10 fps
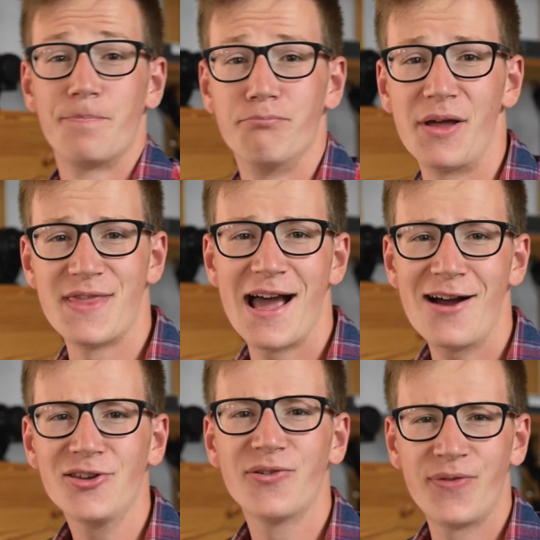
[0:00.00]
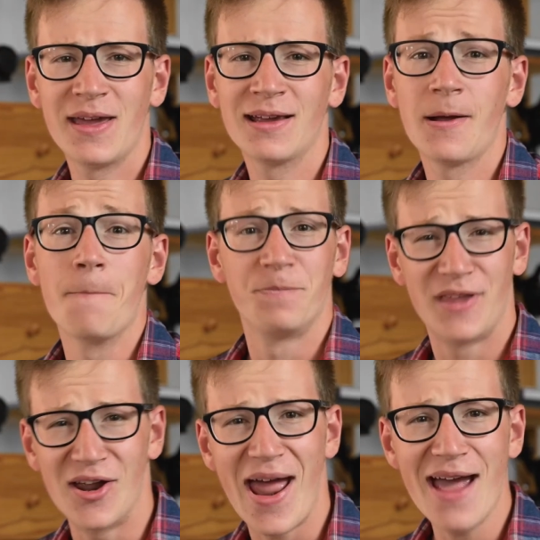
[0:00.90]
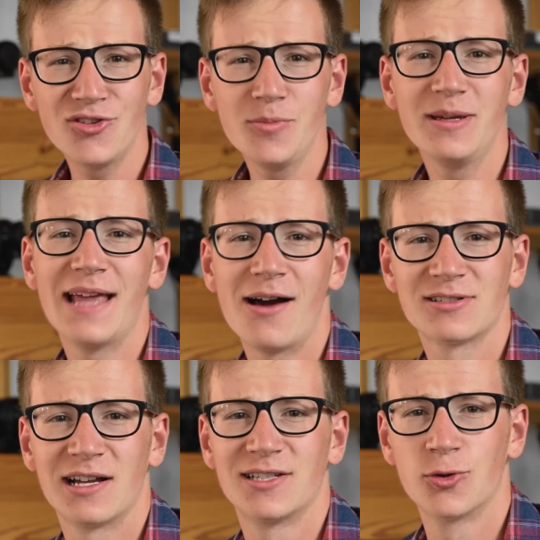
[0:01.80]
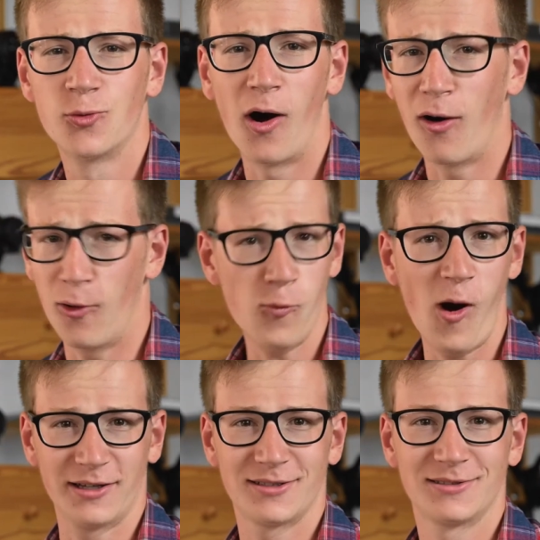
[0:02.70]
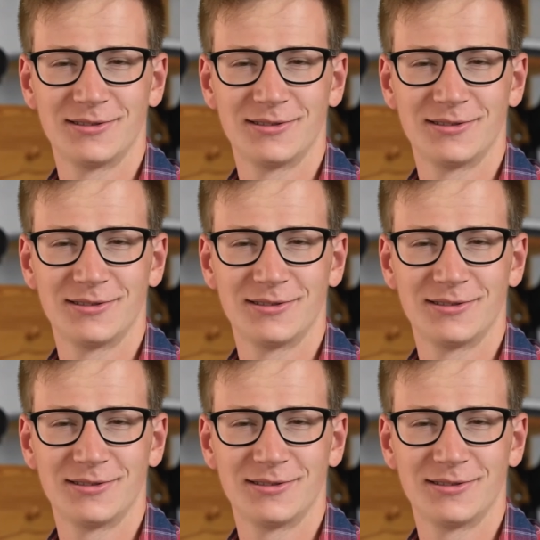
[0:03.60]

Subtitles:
But now you think, there have to be downsides to RAW or what?